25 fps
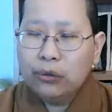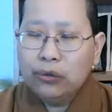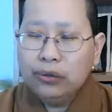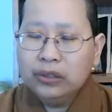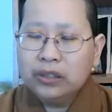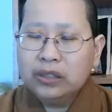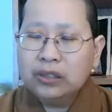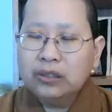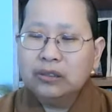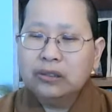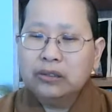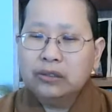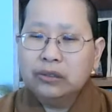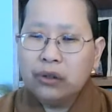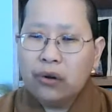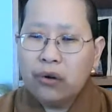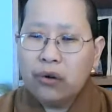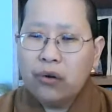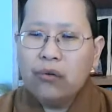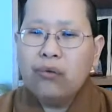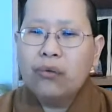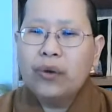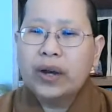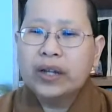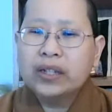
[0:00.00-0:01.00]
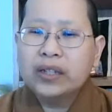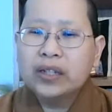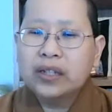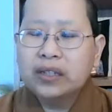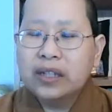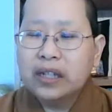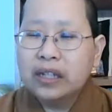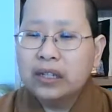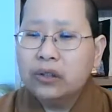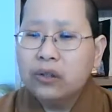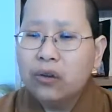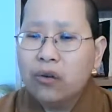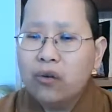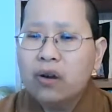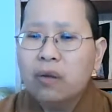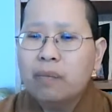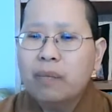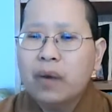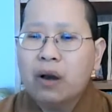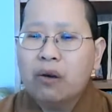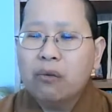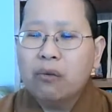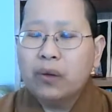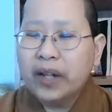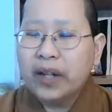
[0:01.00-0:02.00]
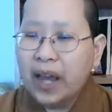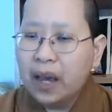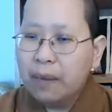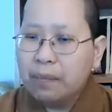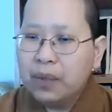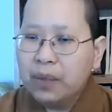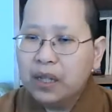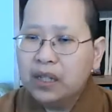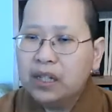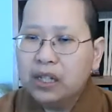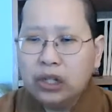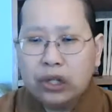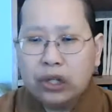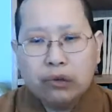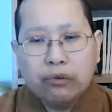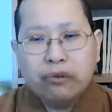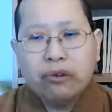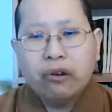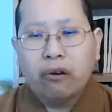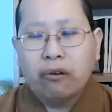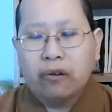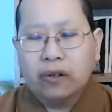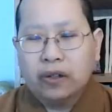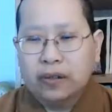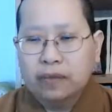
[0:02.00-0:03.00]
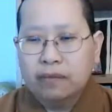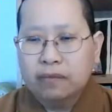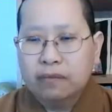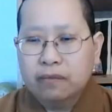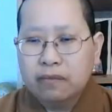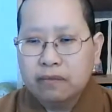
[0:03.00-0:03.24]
don't know whether they know about what happened in New York.